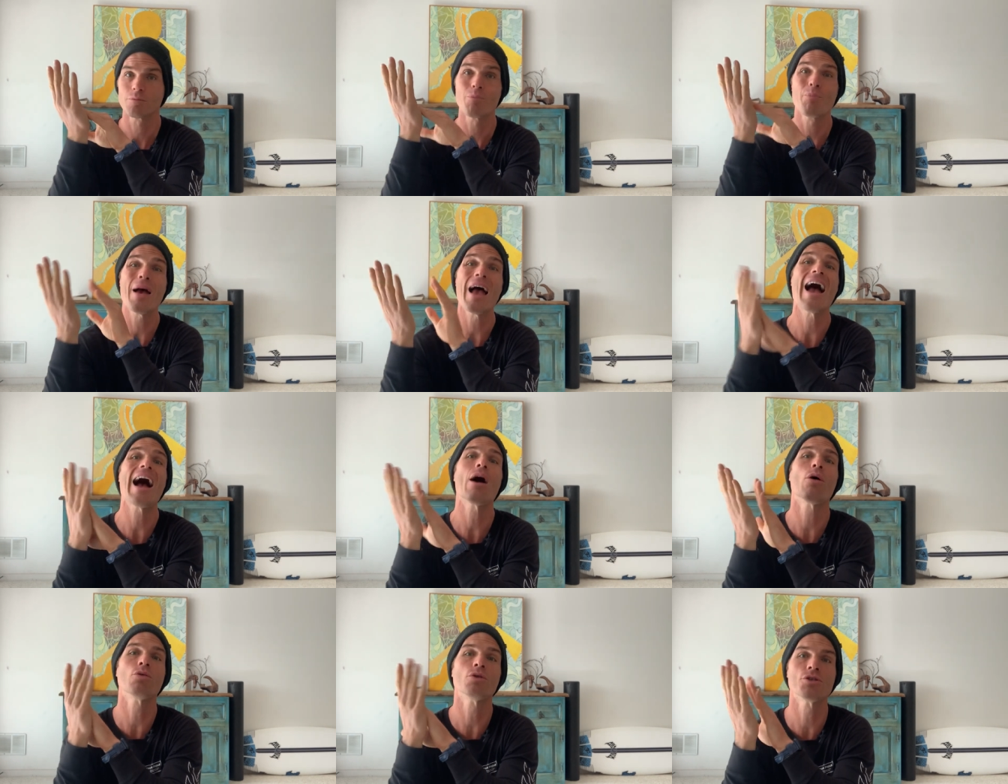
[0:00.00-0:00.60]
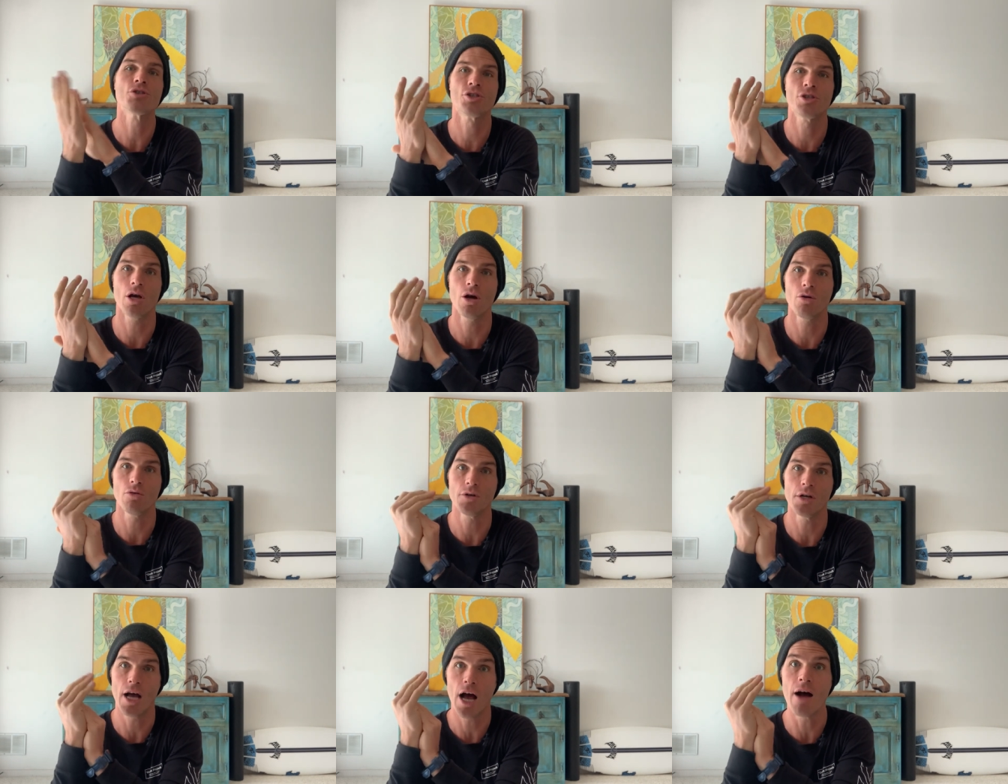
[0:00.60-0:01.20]
power
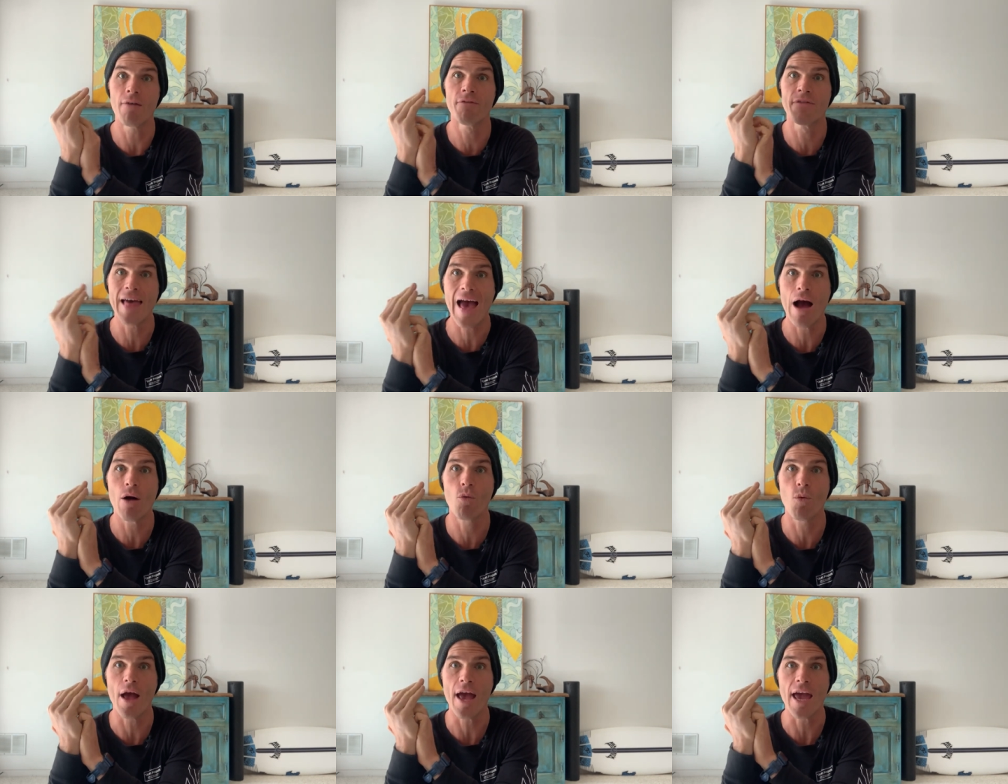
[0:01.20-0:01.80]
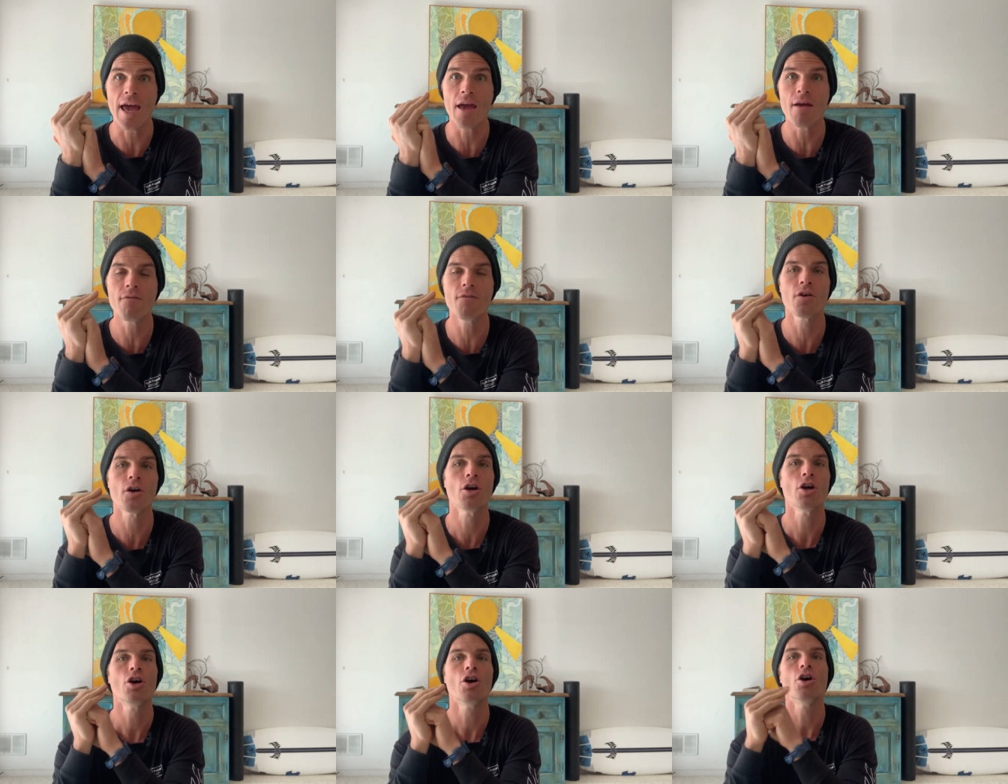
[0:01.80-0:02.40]
zone of that wave
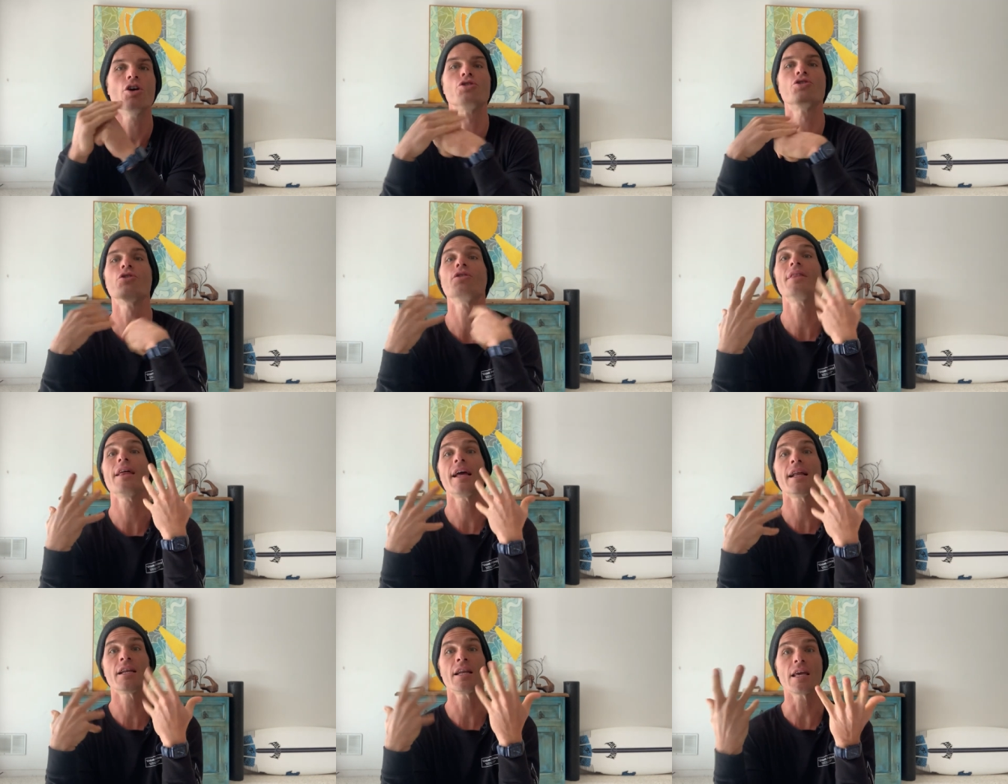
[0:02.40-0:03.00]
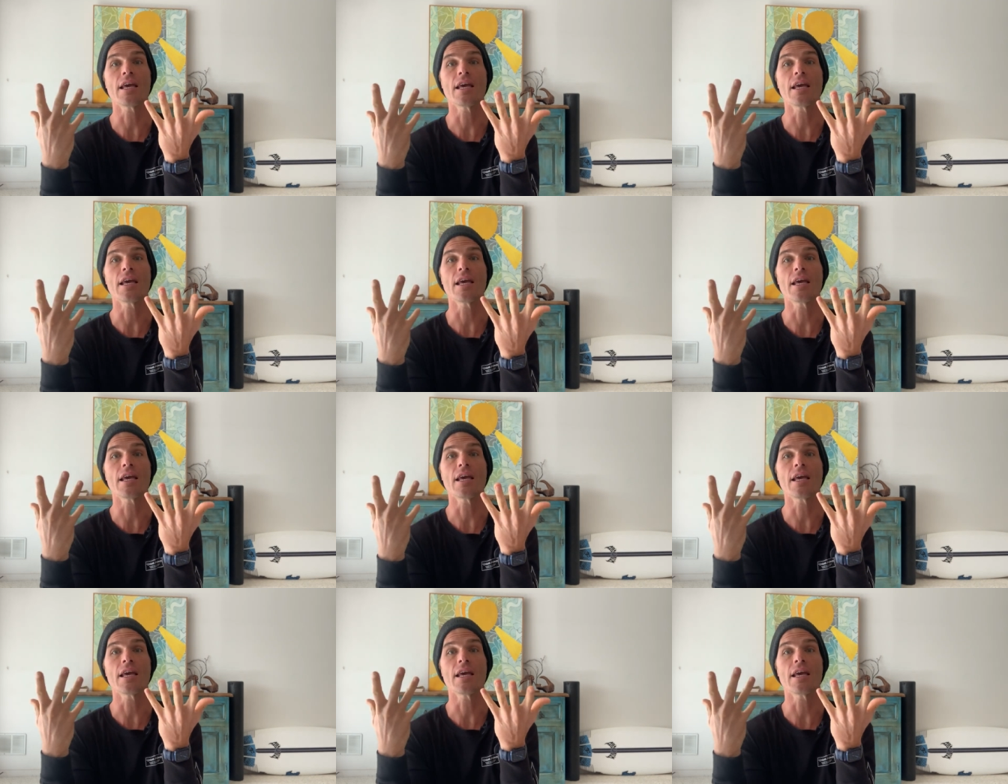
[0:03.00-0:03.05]
to then